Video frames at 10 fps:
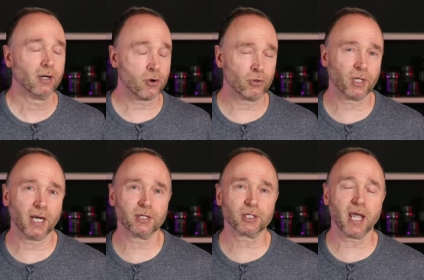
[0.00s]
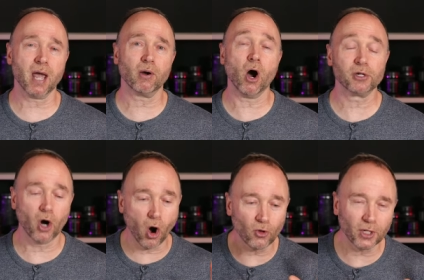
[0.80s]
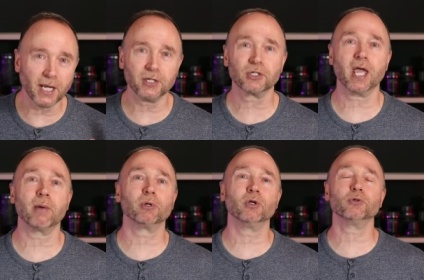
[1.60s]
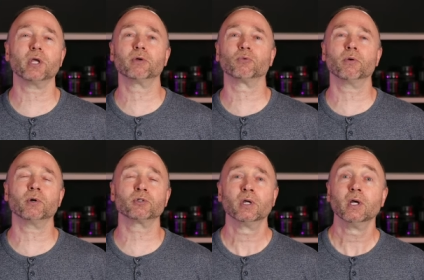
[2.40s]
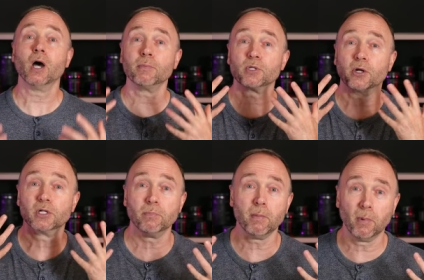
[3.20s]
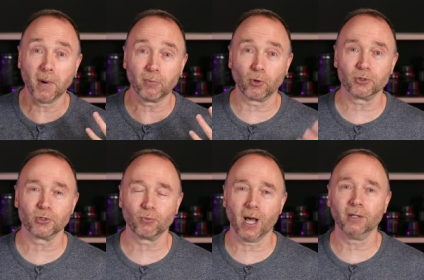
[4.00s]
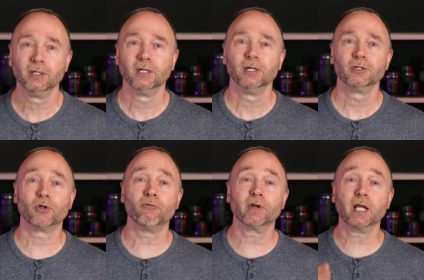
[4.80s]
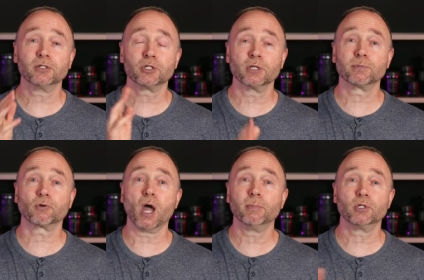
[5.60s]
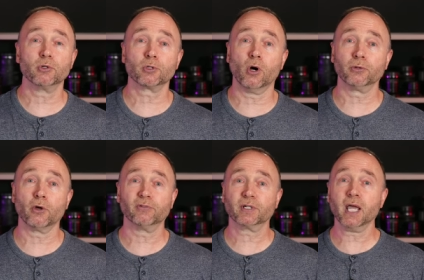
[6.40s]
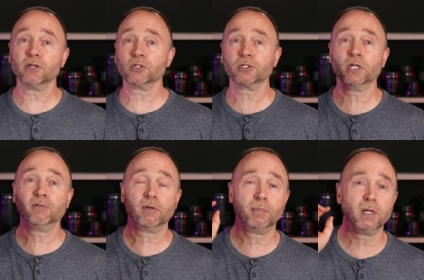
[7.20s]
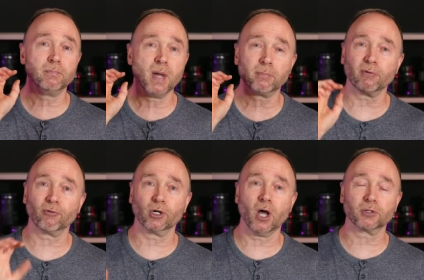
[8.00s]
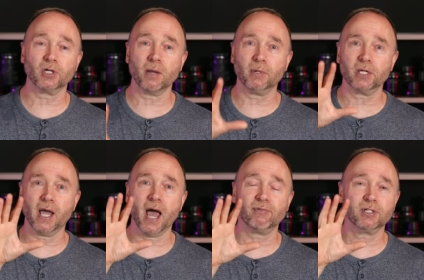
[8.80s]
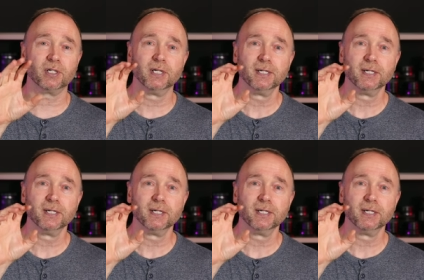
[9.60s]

on all the latest on all the latest camera news and rumors, I'm starting to mumble my words as well. Don't forget to subscribe and choose all notifications. And if you've been a member for a long time but you haven't